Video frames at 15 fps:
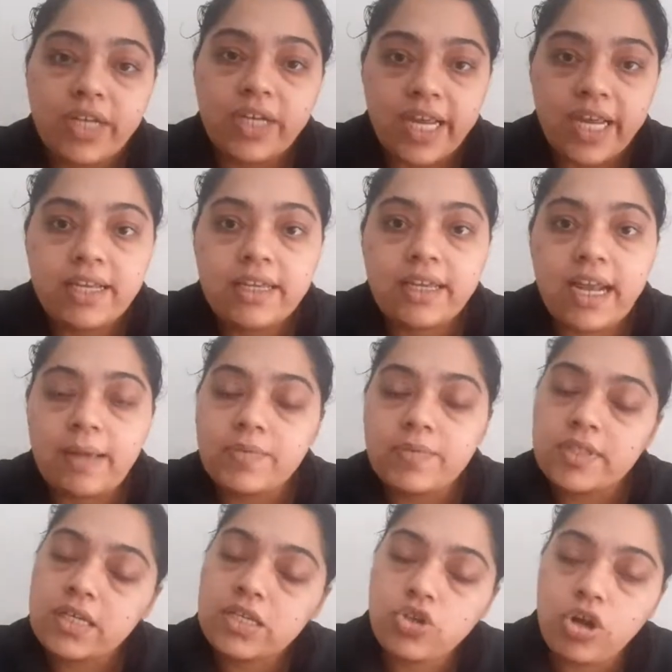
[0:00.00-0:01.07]
10
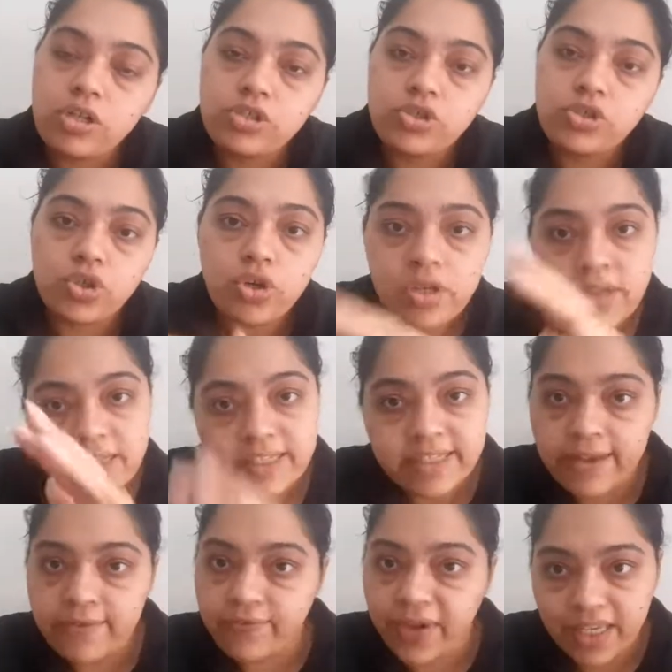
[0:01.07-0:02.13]
grams is also
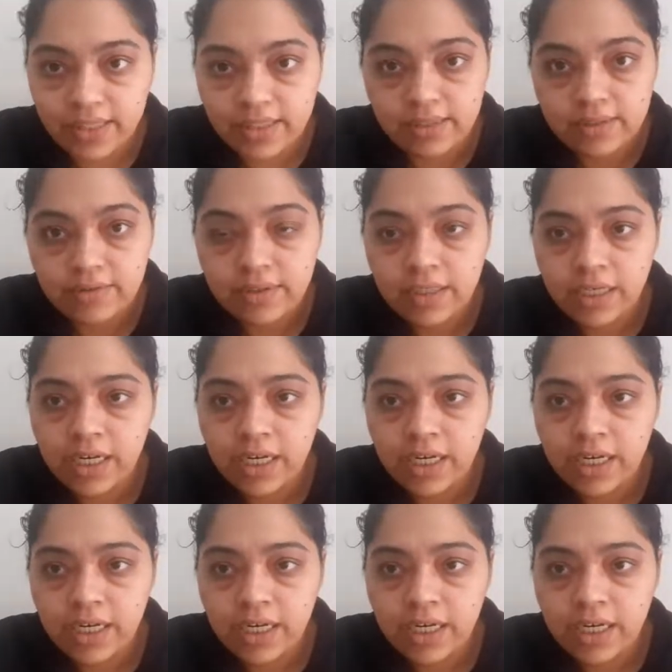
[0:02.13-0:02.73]
sufficed.